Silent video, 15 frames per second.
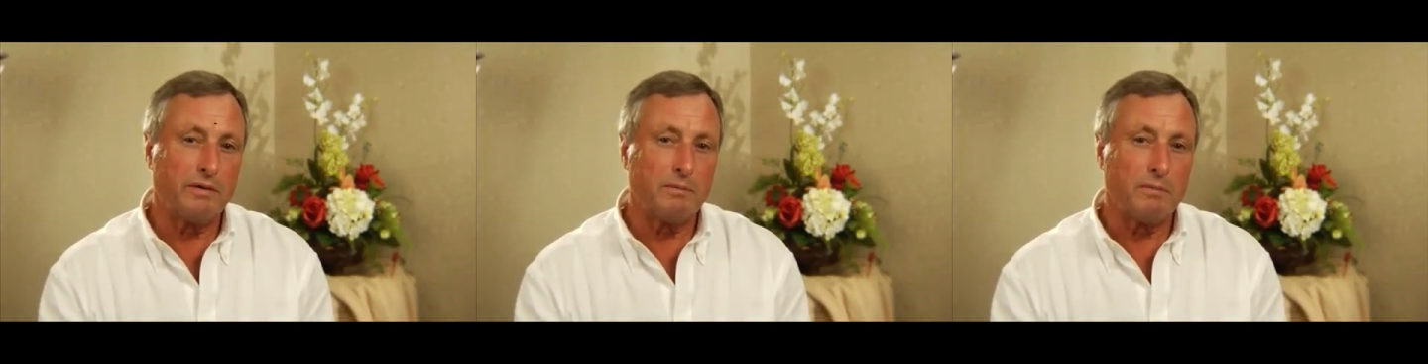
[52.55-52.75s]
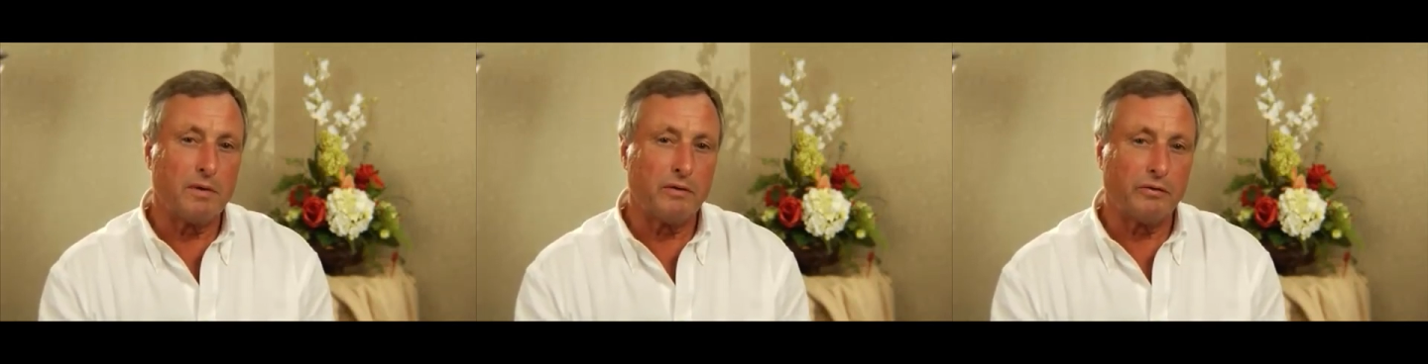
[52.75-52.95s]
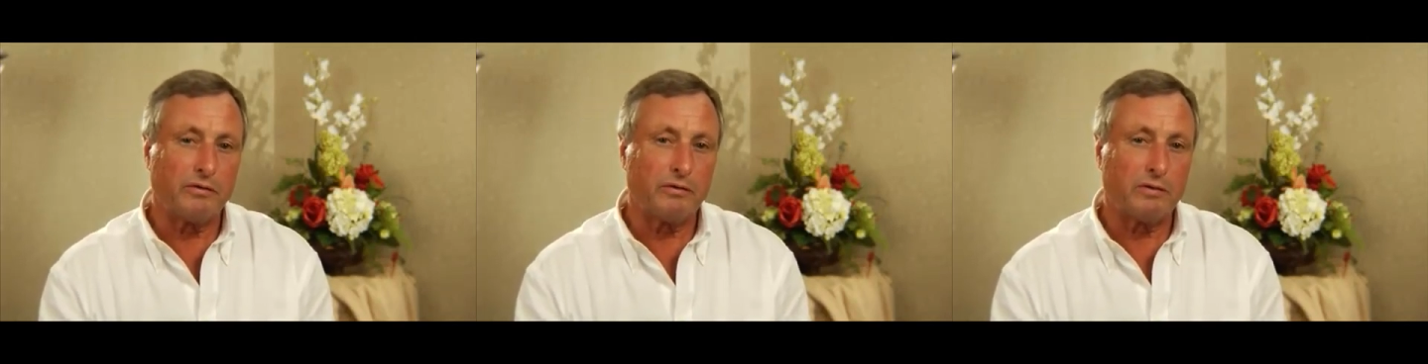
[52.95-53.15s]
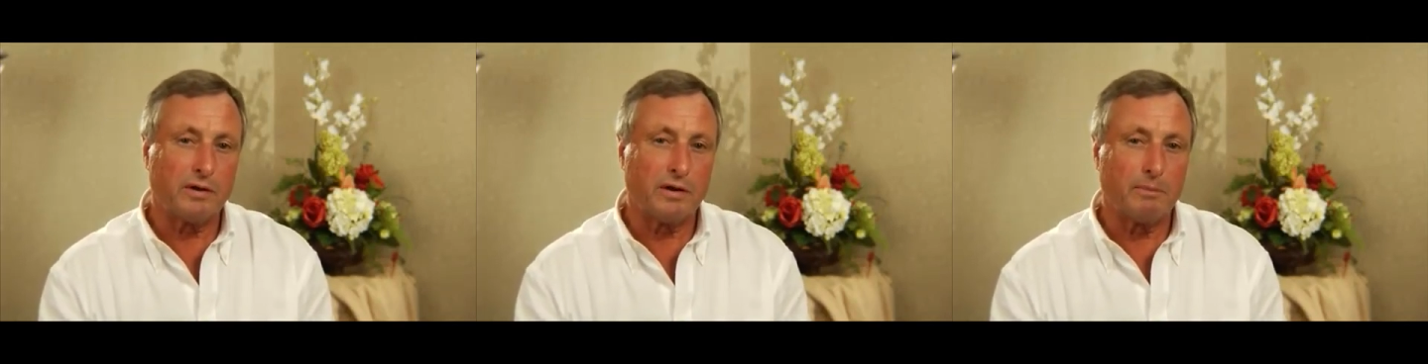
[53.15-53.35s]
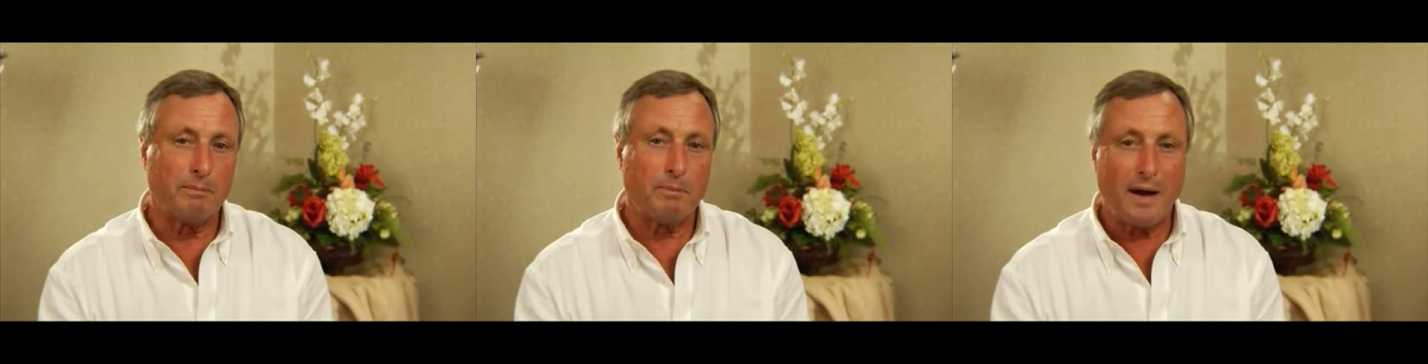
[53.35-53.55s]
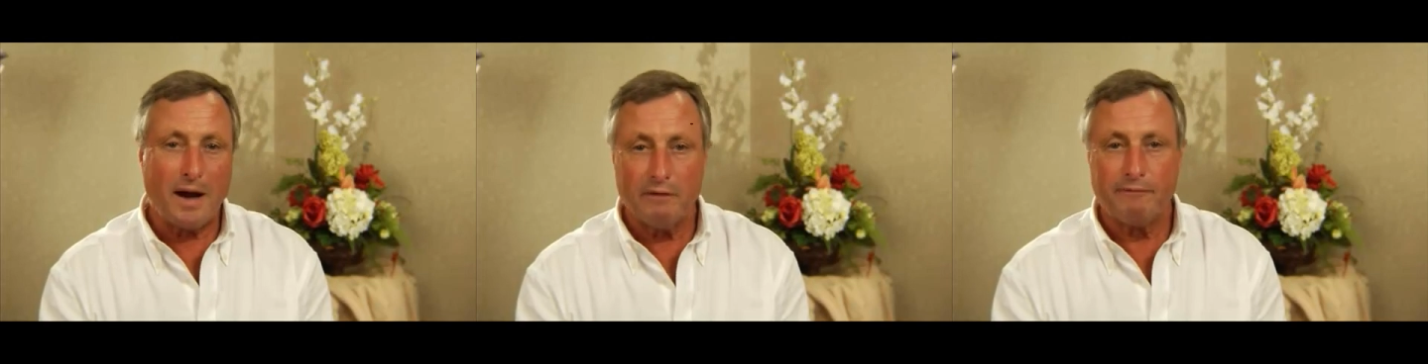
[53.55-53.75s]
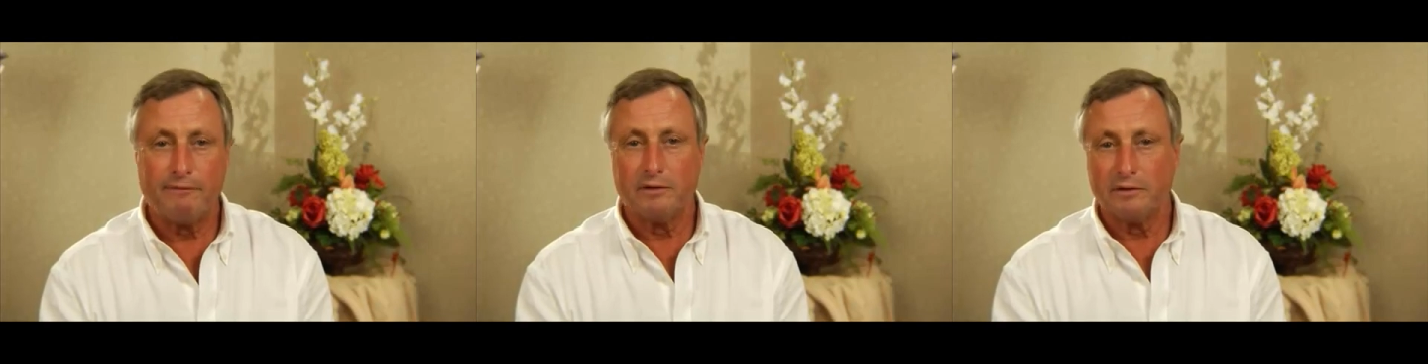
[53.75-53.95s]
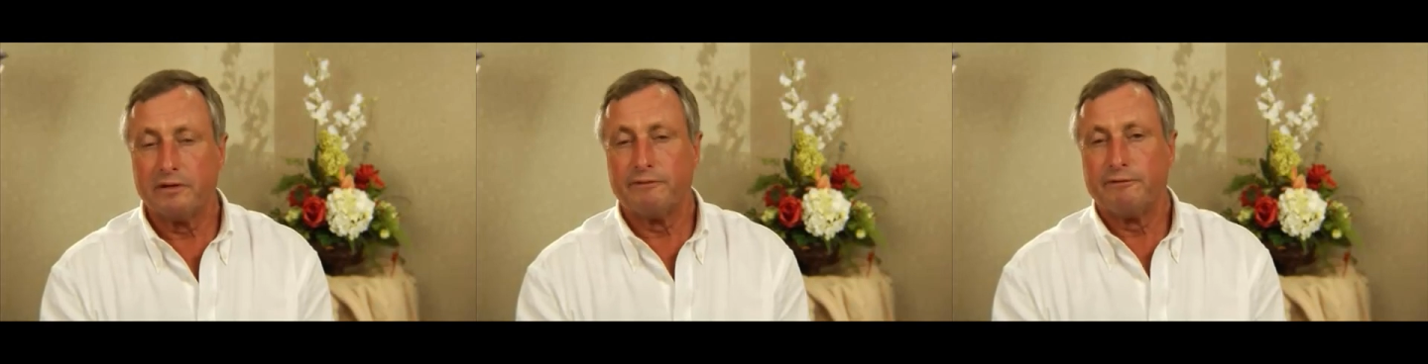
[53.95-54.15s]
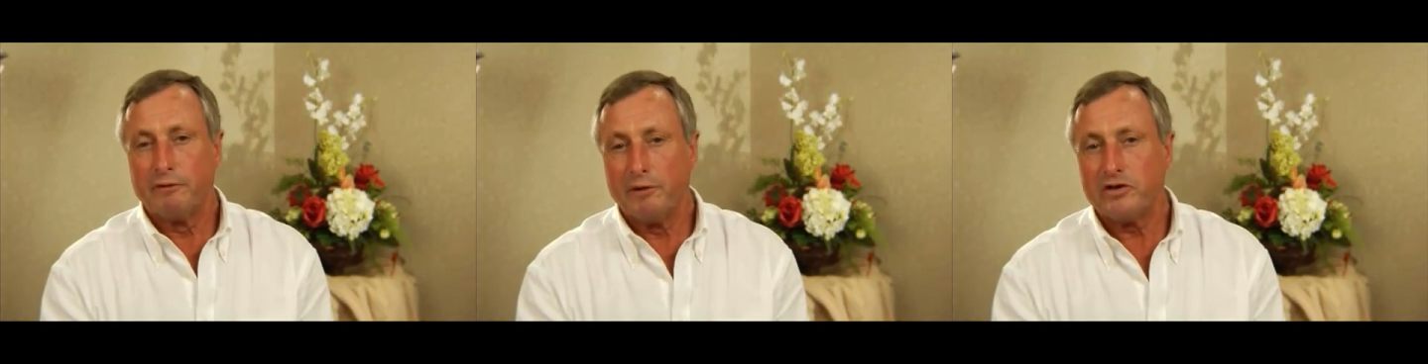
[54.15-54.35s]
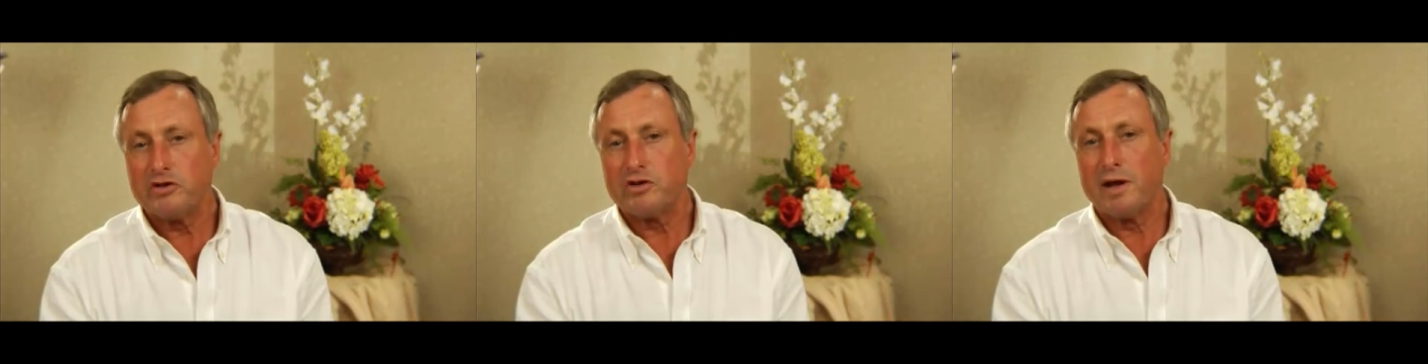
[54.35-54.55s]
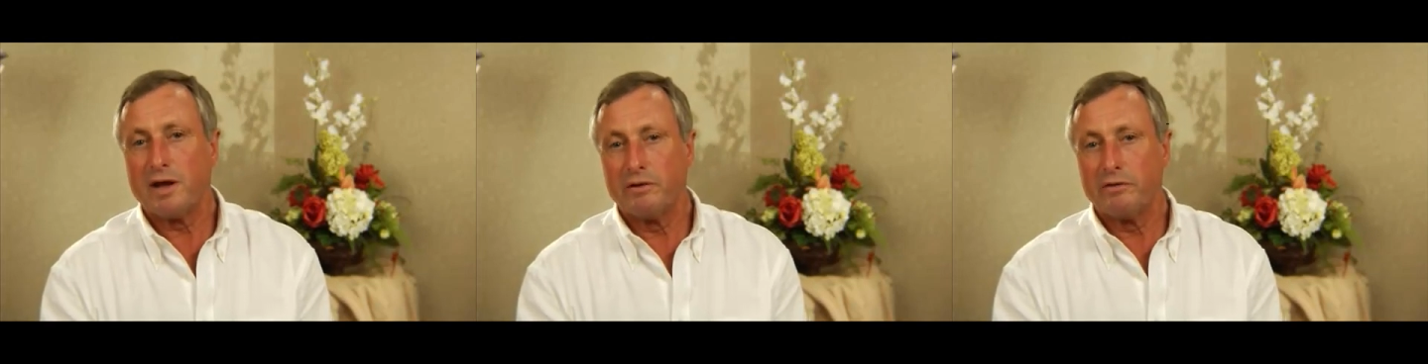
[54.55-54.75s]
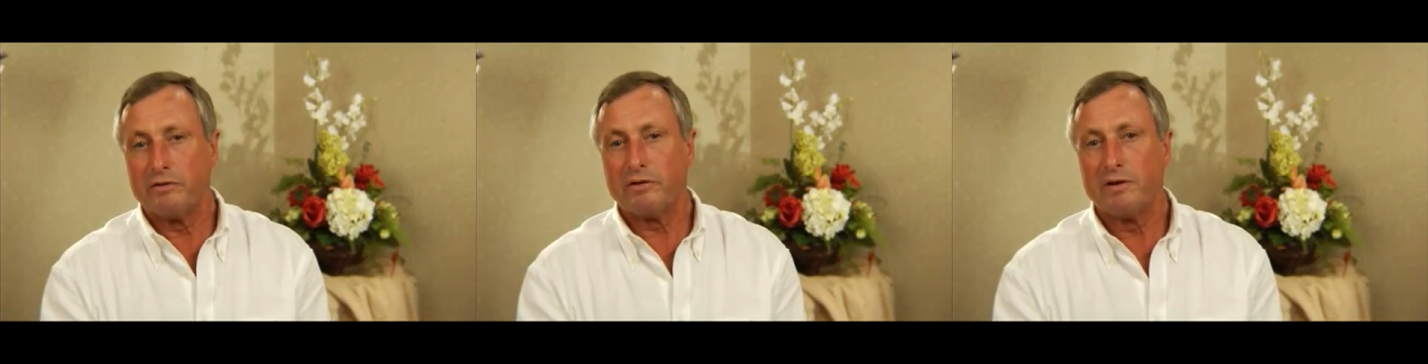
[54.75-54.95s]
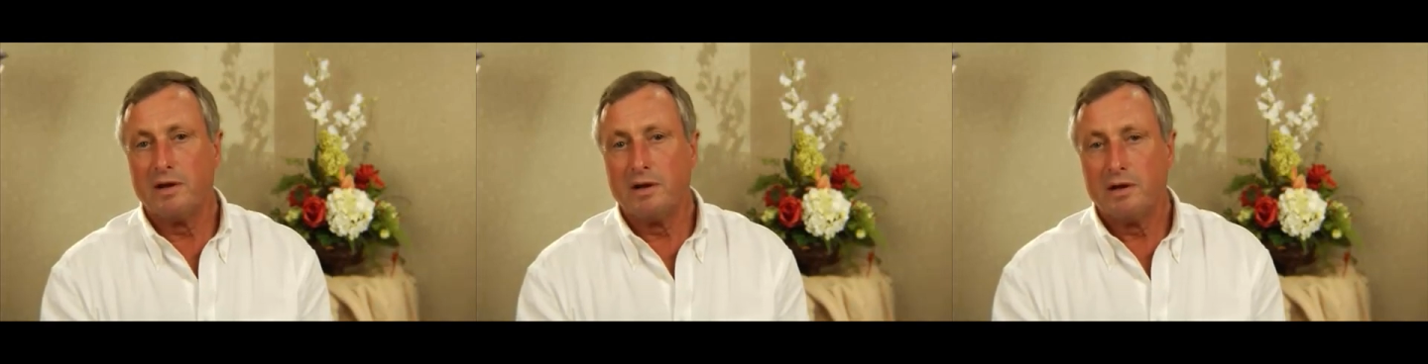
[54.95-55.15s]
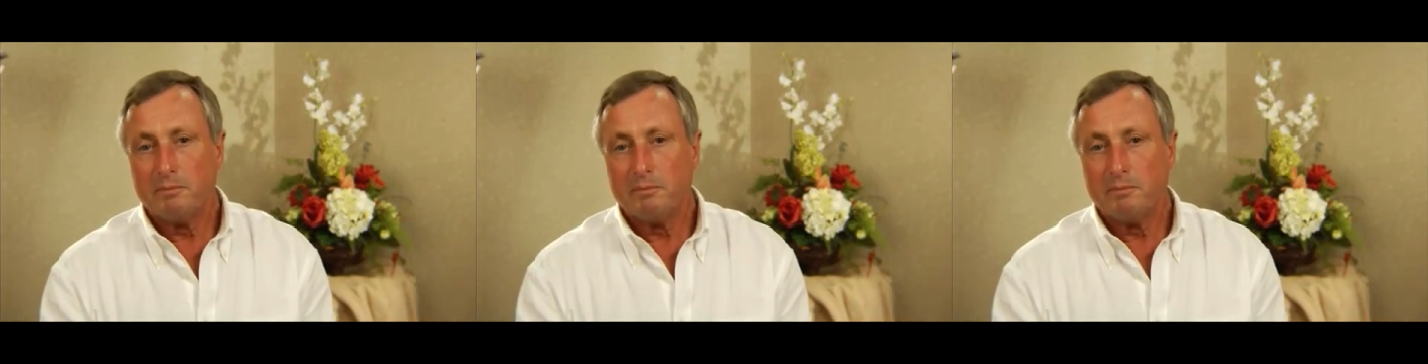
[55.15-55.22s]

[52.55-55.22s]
of the most powerful differentiators,